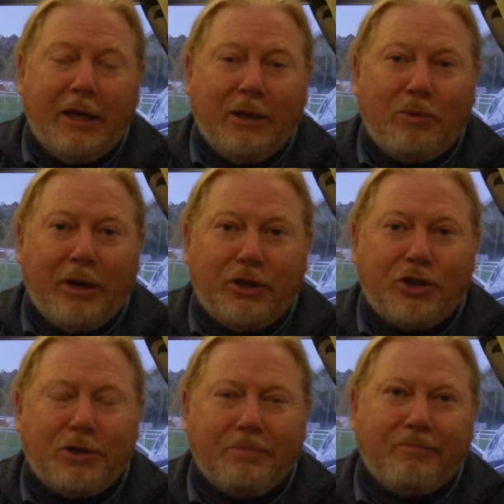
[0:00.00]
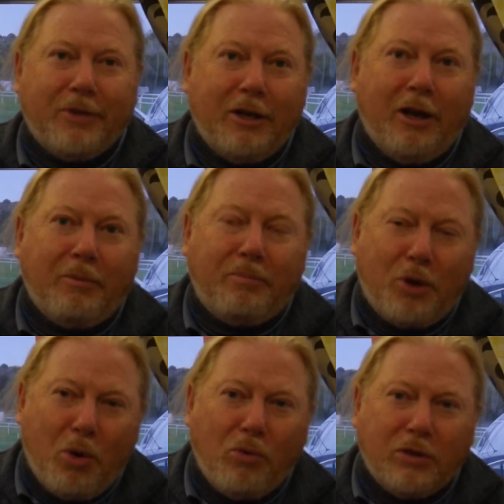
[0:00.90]
which, you know,
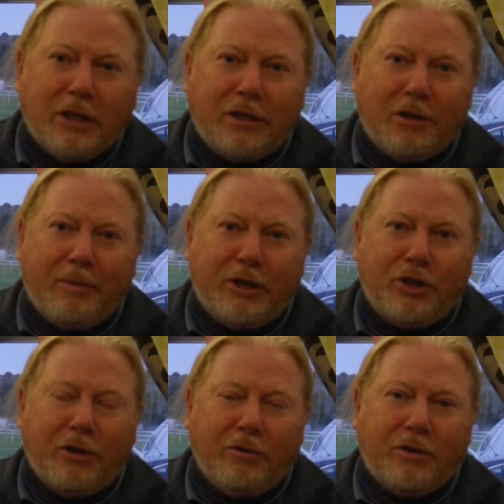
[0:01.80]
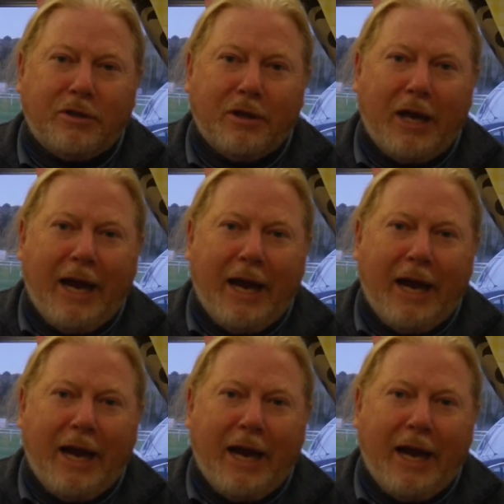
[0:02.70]
causes some issues.